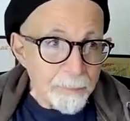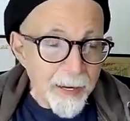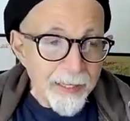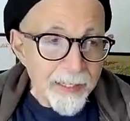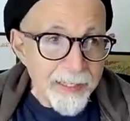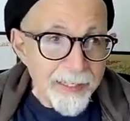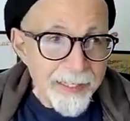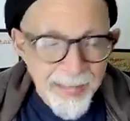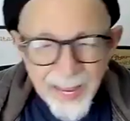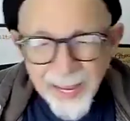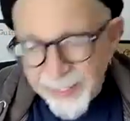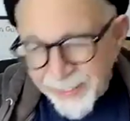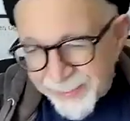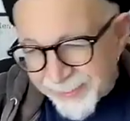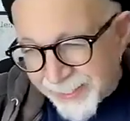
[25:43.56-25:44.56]
But
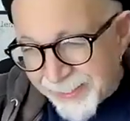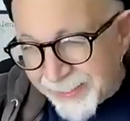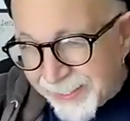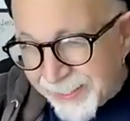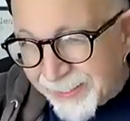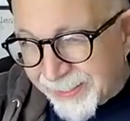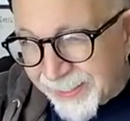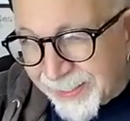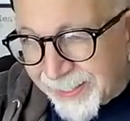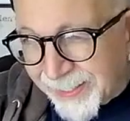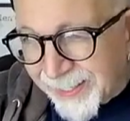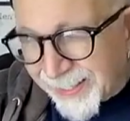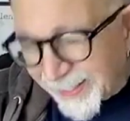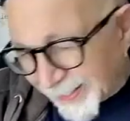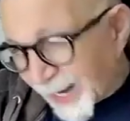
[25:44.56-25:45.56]
yeah,
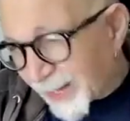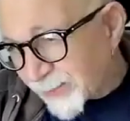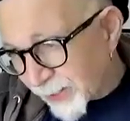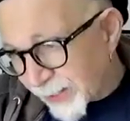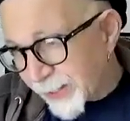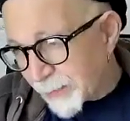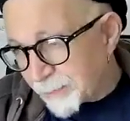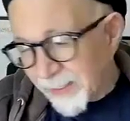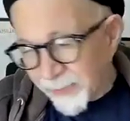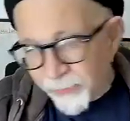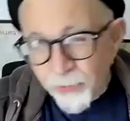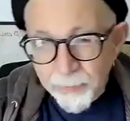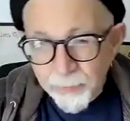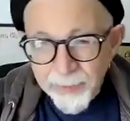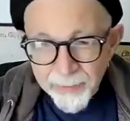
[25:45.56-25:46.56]
it honestly hit
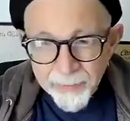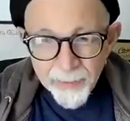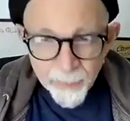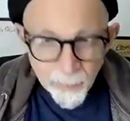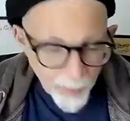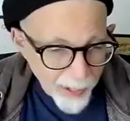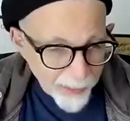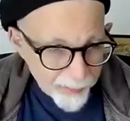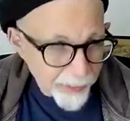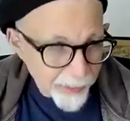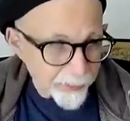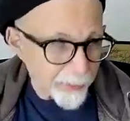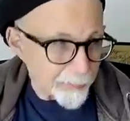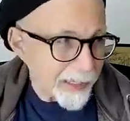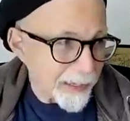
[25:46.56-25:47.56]
me a little while
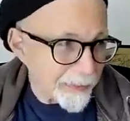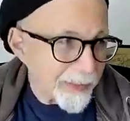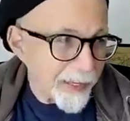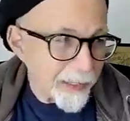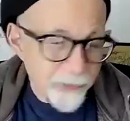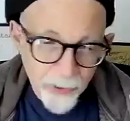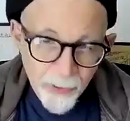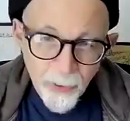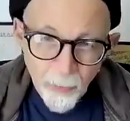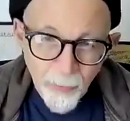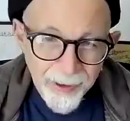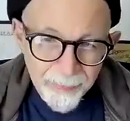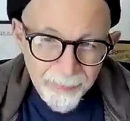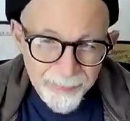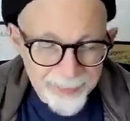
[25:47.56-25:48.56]
later. I mean, I think it took
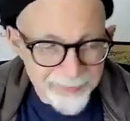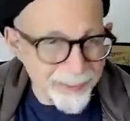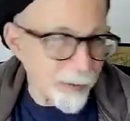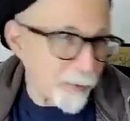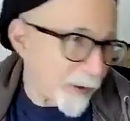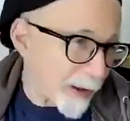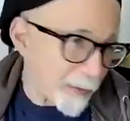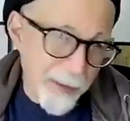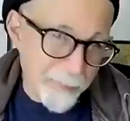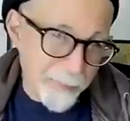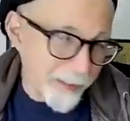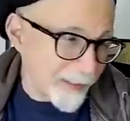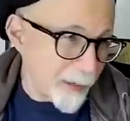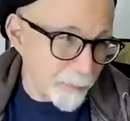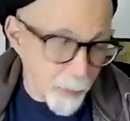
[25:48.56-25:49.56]
a while. When I say a while,
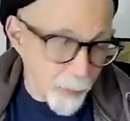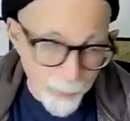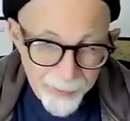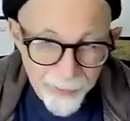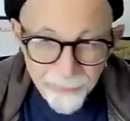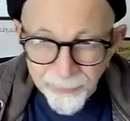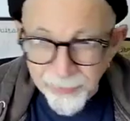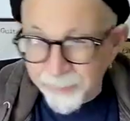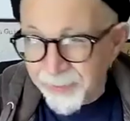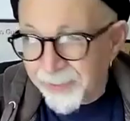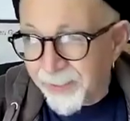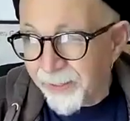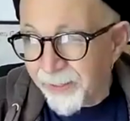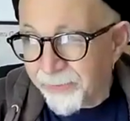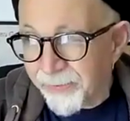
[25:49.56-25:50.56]
maybe a couple of weeks, and I
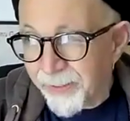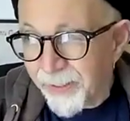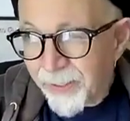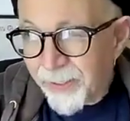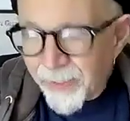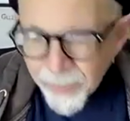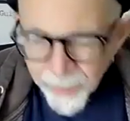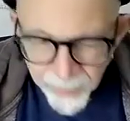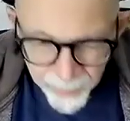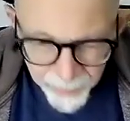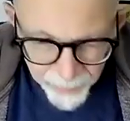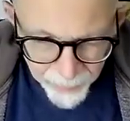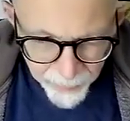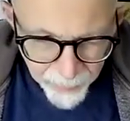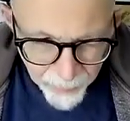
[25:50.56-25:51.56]
realized,
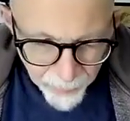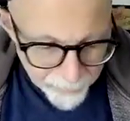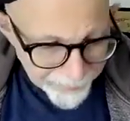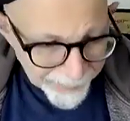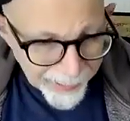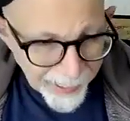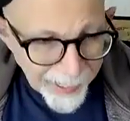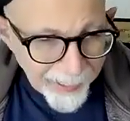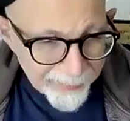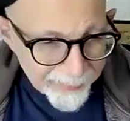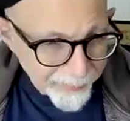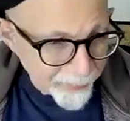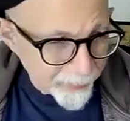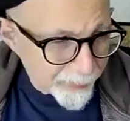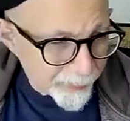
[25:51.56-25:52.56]
oh my
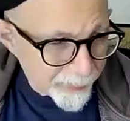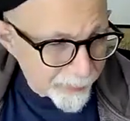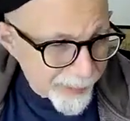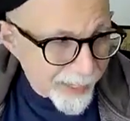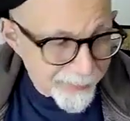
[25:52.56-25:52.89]
God, yeah,